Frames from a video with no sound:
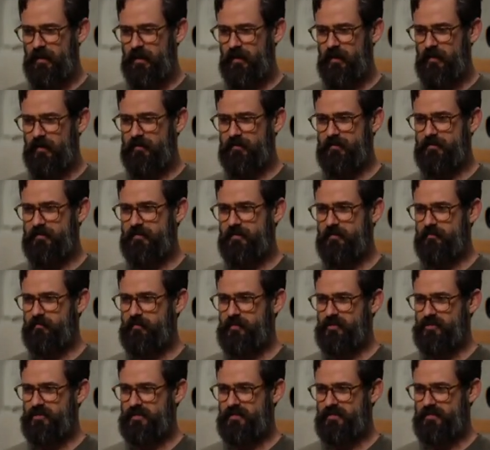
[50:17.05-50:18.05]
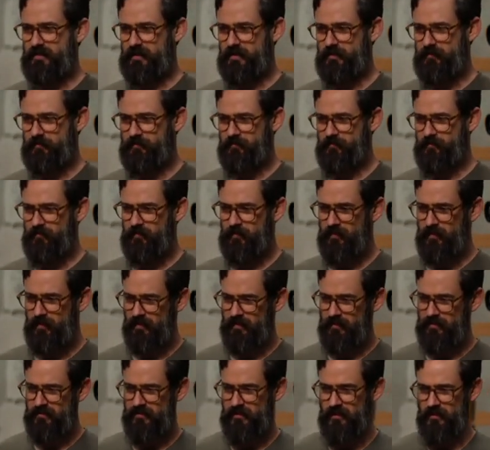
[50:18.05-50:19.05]
and magenta.
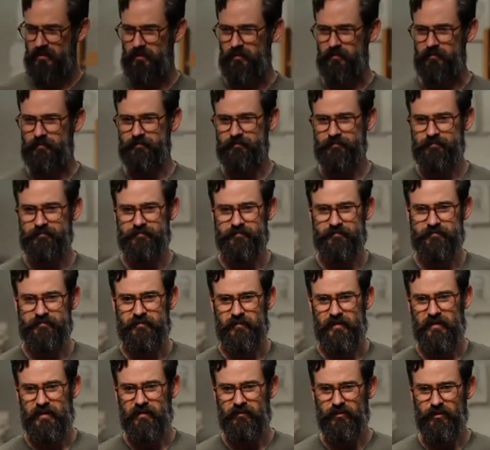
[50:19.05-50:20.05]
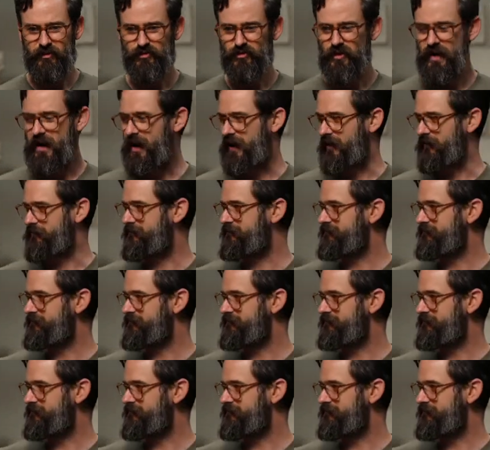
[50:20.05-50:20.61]
So give it a try.